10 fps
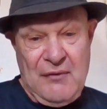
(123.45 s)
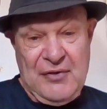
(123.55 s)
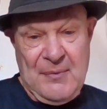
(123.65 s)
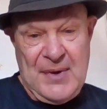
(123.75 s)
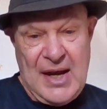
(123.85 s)
on
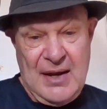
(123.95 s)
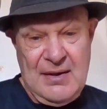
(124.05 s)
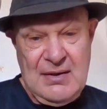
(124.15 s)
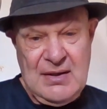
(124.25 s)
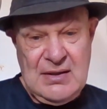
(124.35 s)
from
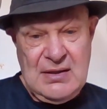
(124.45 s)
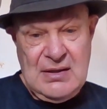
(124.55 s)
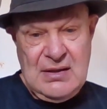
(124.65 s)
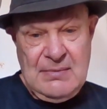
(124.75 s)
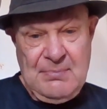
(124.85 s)
there.
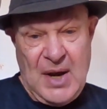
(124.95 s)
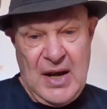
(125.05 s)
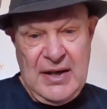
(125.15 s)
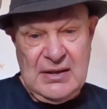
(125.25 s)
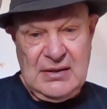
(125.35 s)

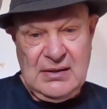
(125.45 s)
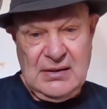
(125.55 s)
Bye.